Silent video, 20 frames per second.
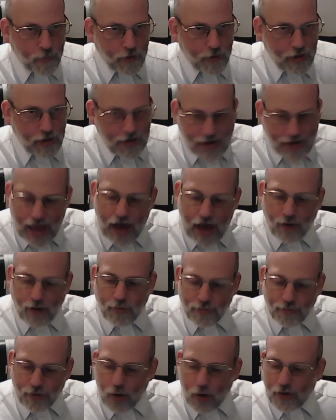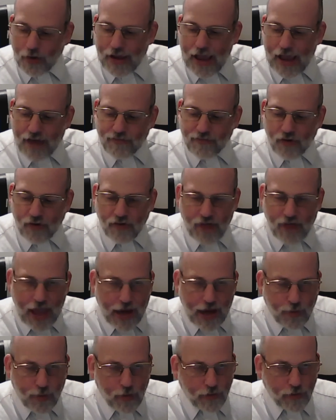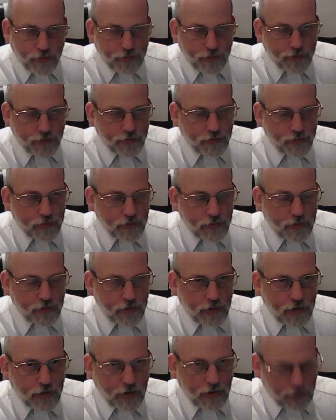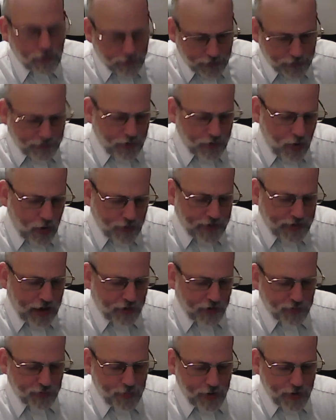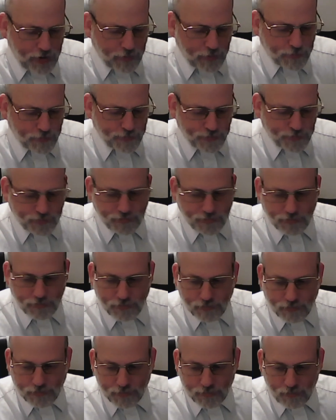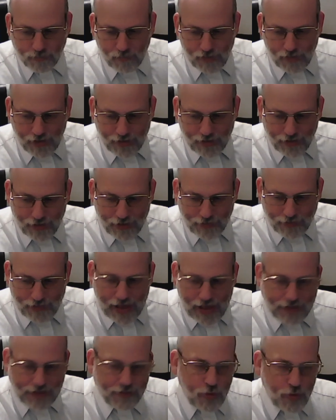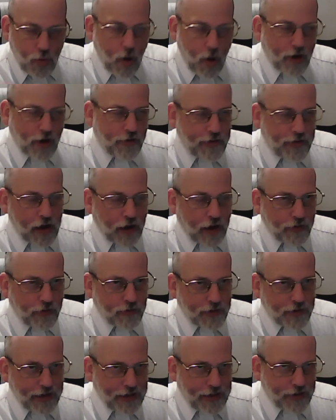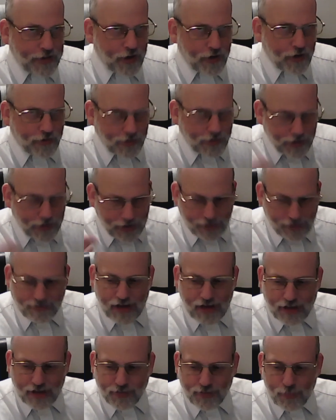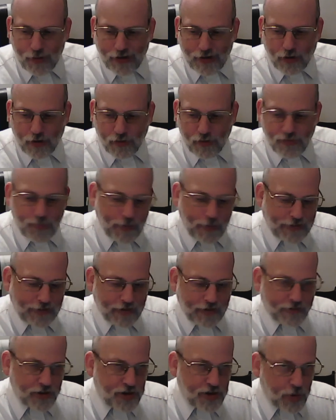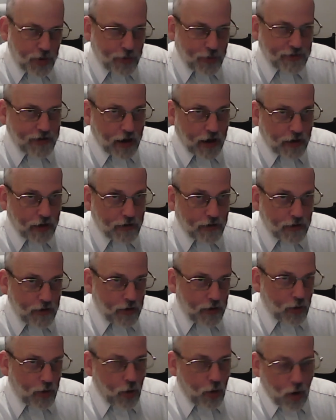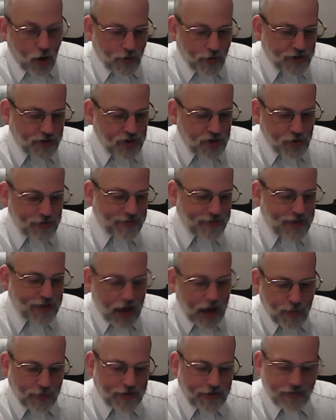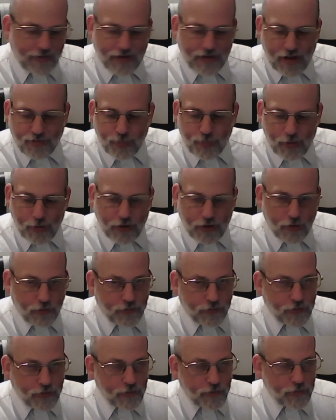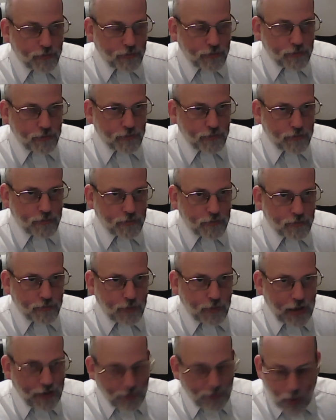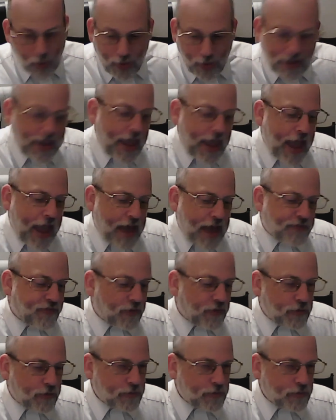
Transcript: Now, there are only a handful of animals, the Torah tells me, that do one or the other. Either it's got split hooves but doesn't chew its cud, or it chews its cud but doesn't have split hooves. There are only a handful.